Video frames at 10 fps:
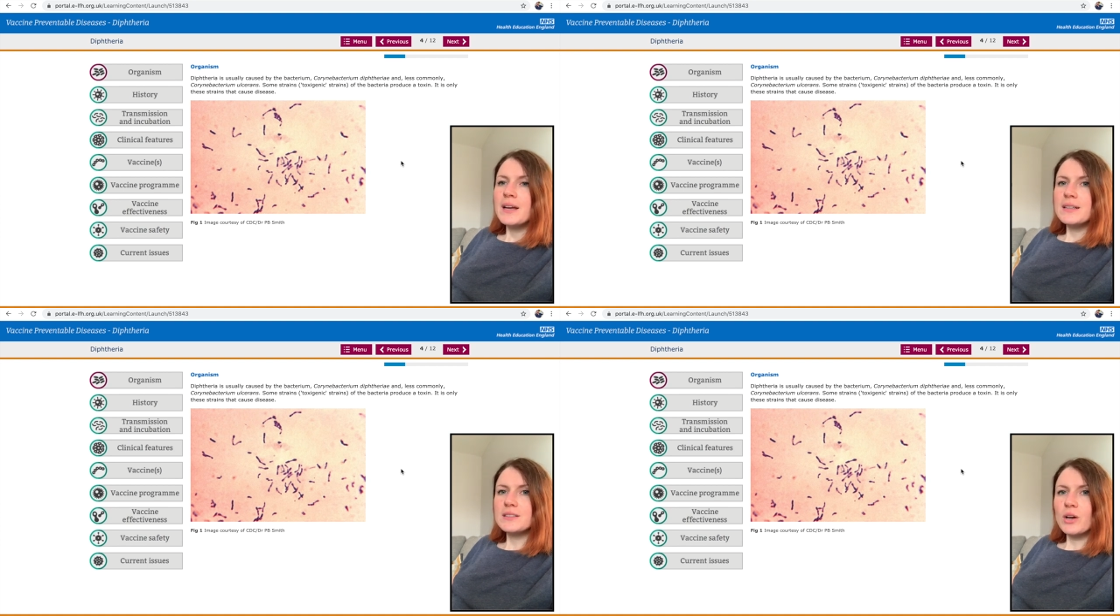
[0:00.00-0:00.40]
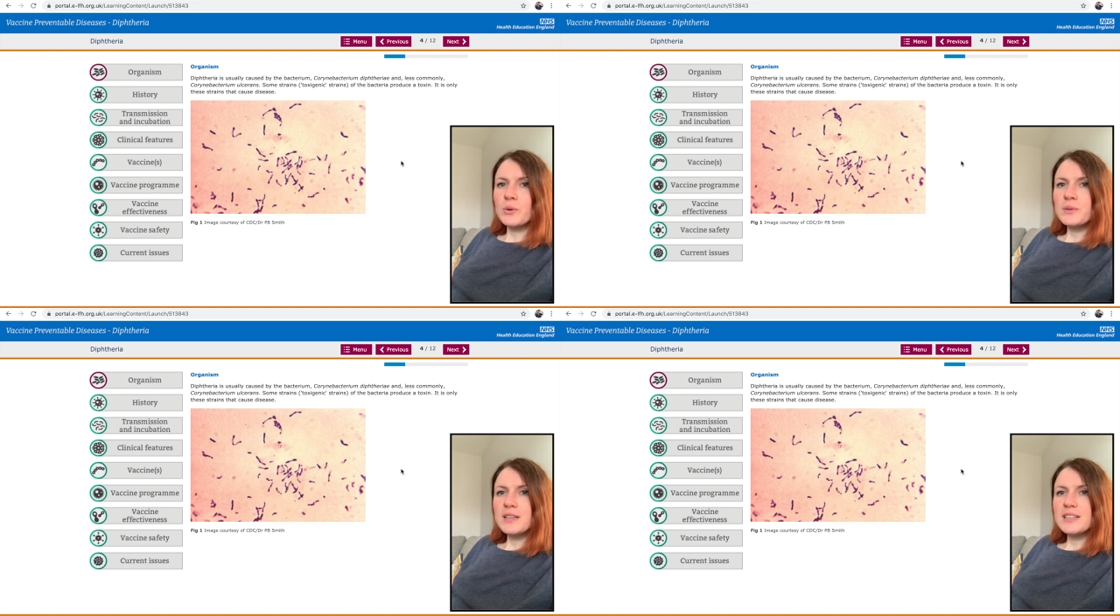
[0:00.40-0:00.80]
It's
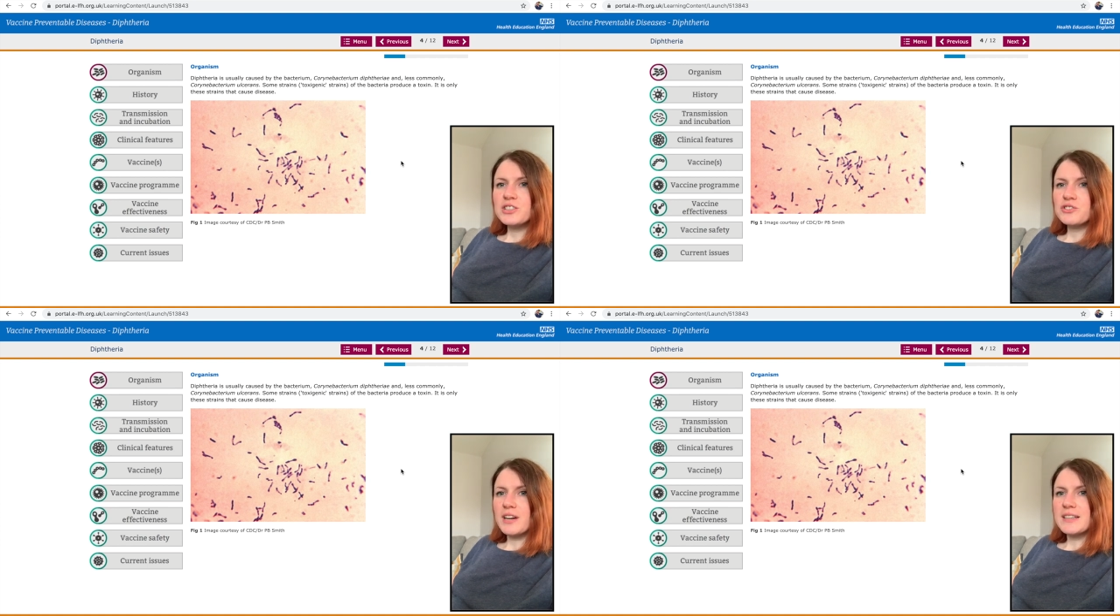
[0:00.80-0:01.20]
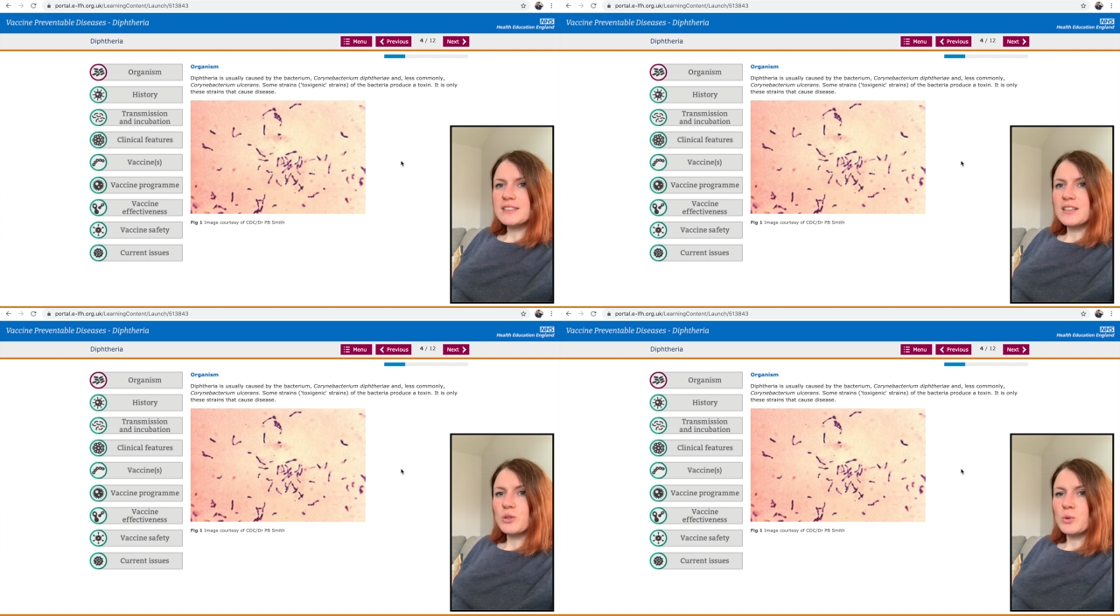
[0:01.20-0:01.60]
only these
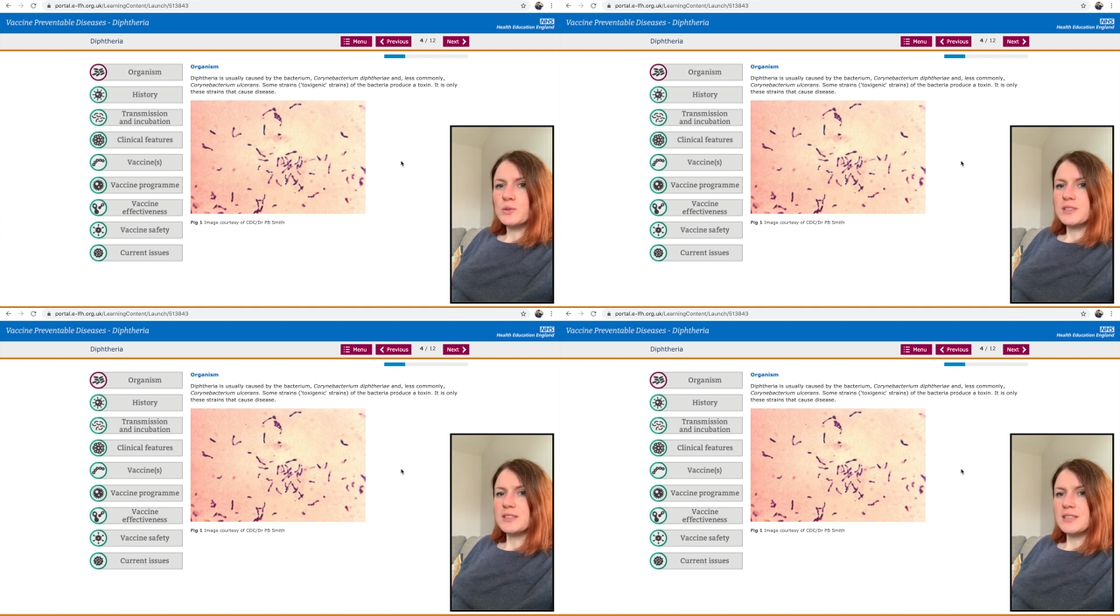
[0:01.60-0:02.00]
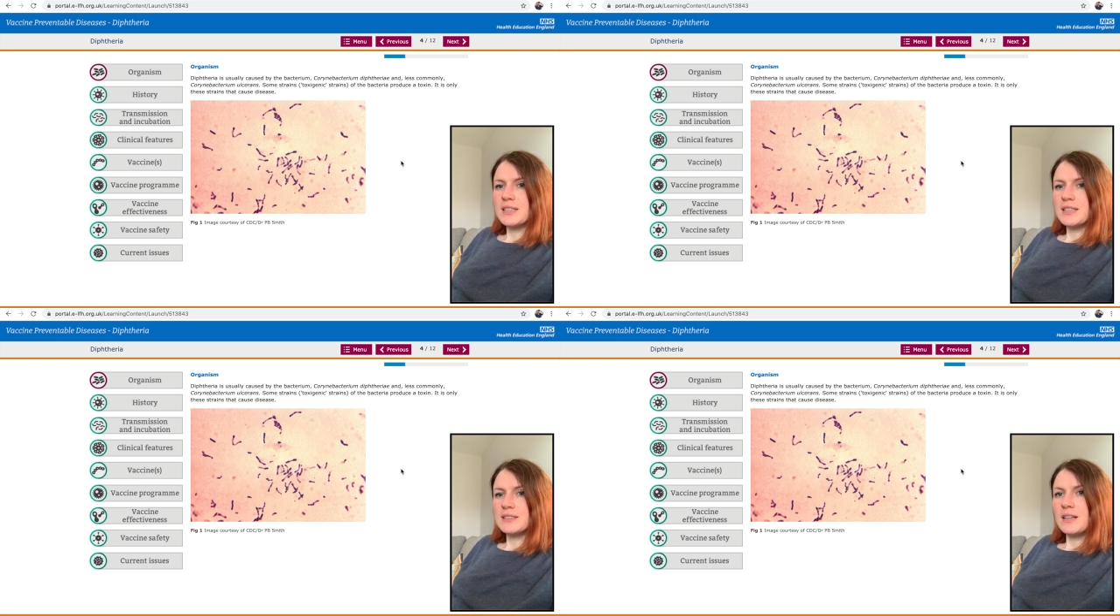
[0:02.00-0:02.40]
strains that cause
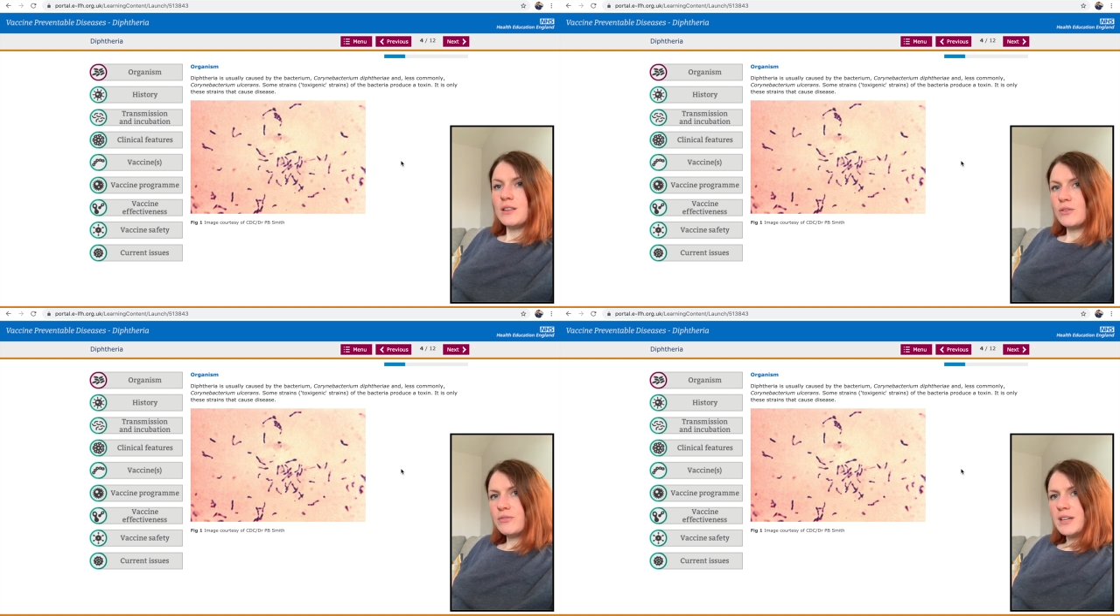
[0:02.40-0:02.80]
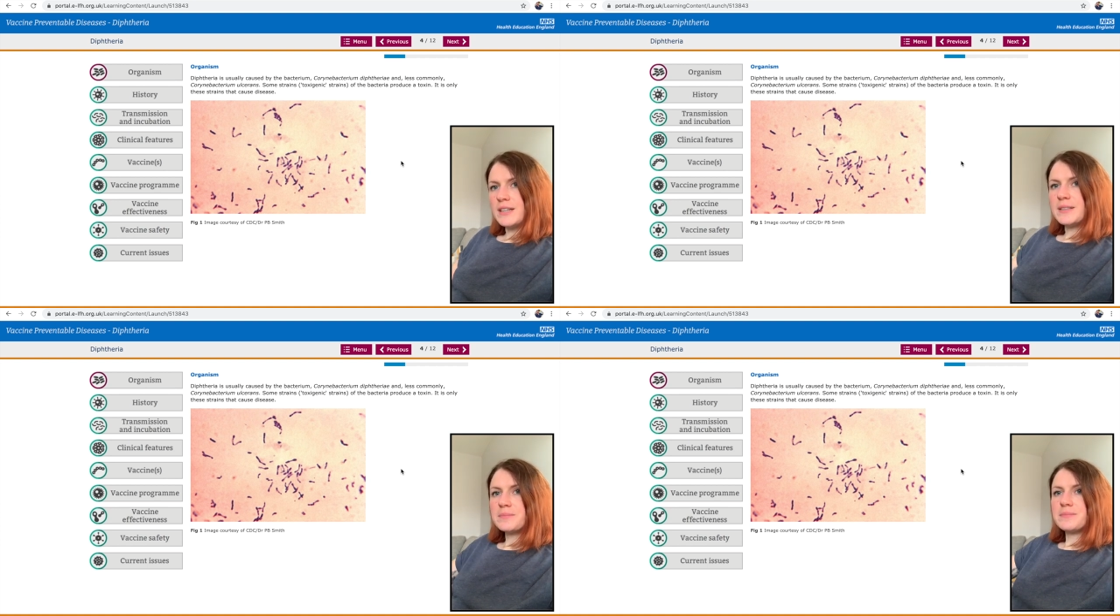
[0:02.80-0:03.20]
disease.
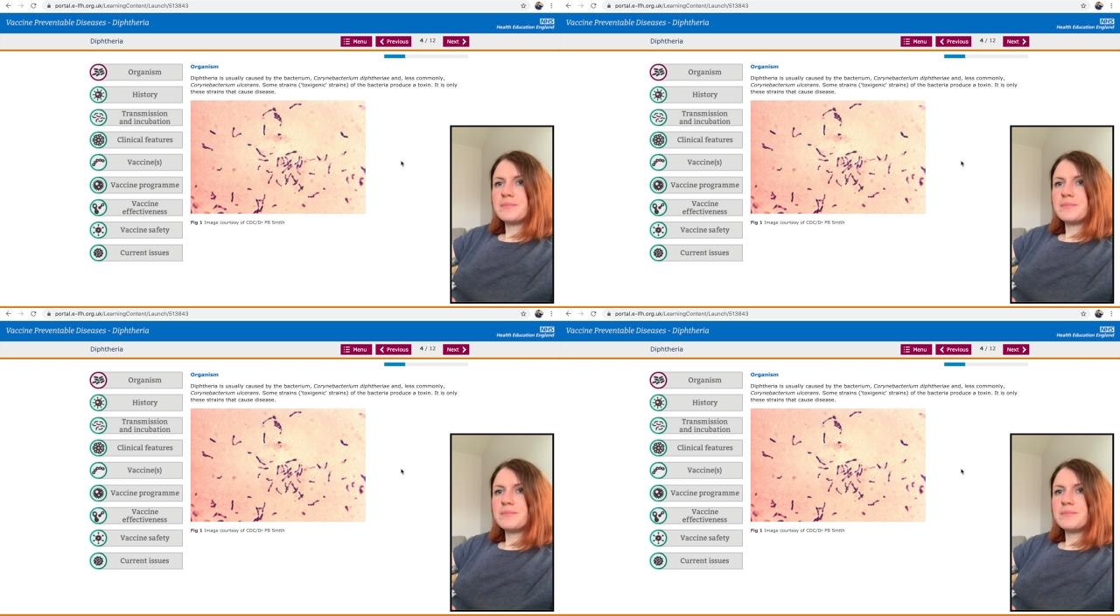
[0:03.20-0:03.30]
Lovely.